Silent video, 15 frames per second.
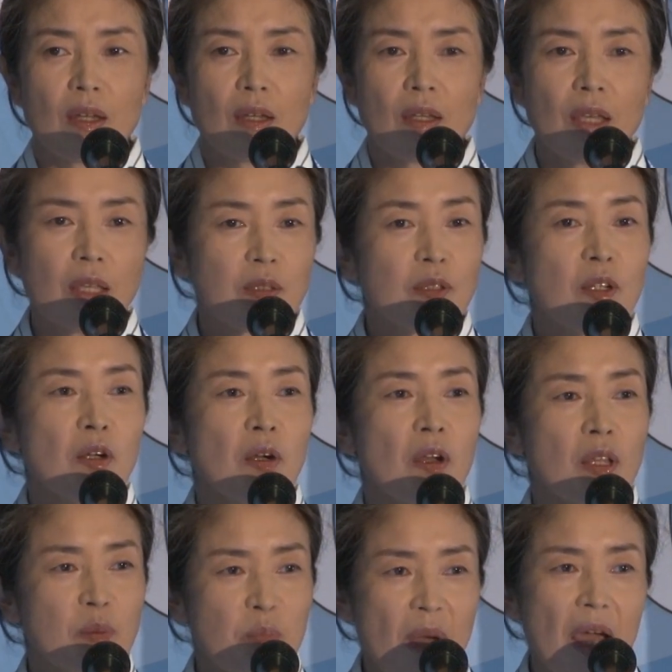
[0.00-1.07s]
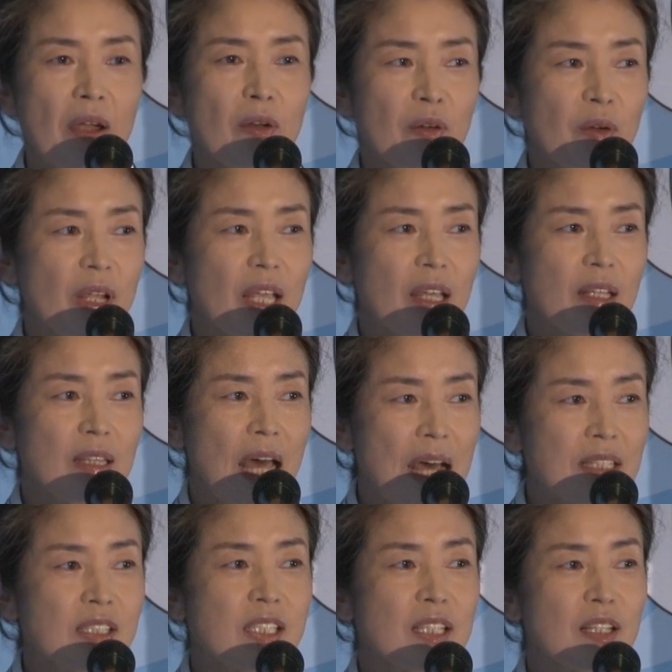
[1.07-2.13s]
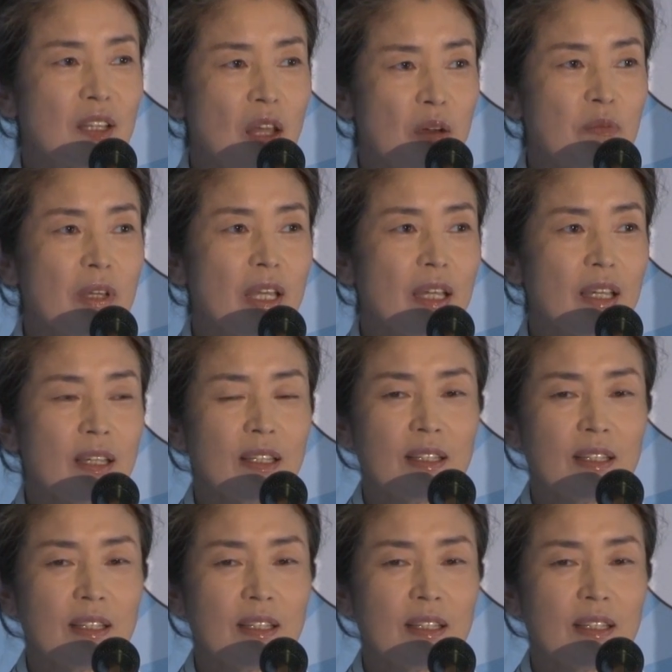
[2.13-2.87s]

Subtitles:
Hitler-admiring, Nazi-loving,